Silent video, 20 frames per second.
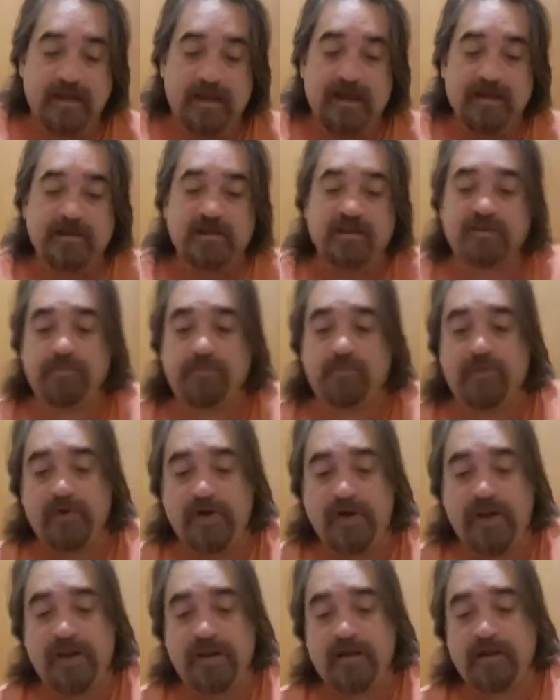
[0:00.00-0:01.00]
I just
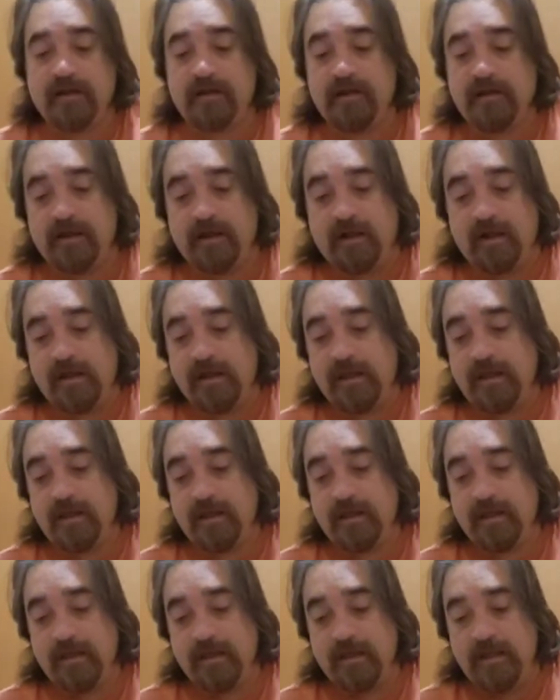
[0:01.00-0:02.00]
bring
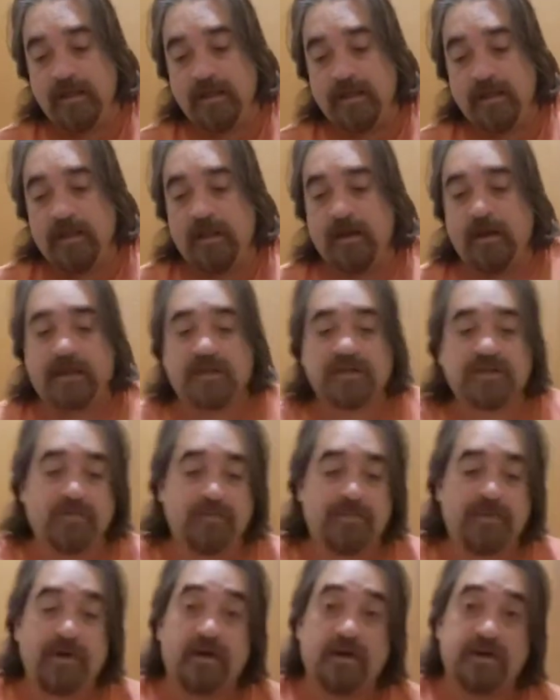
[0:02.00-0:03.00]
an
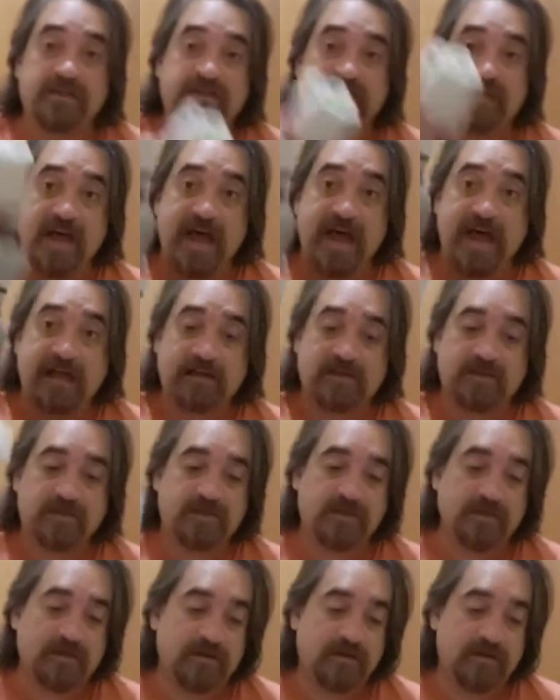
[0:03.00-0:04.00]
extra pair of
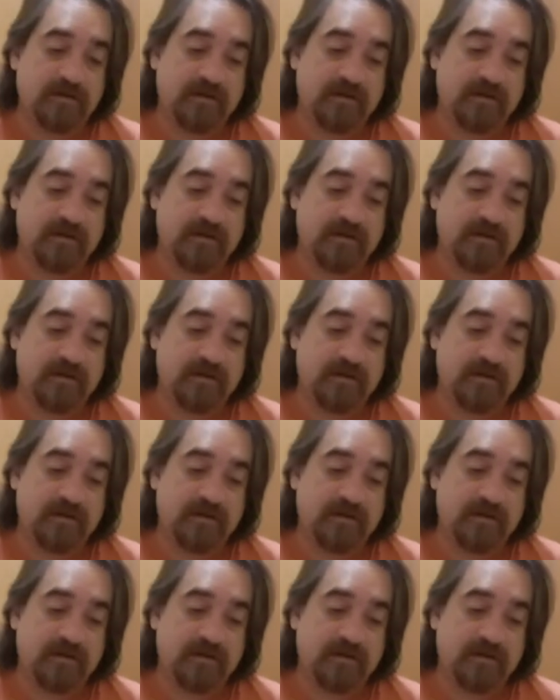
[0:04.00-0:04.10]
socks,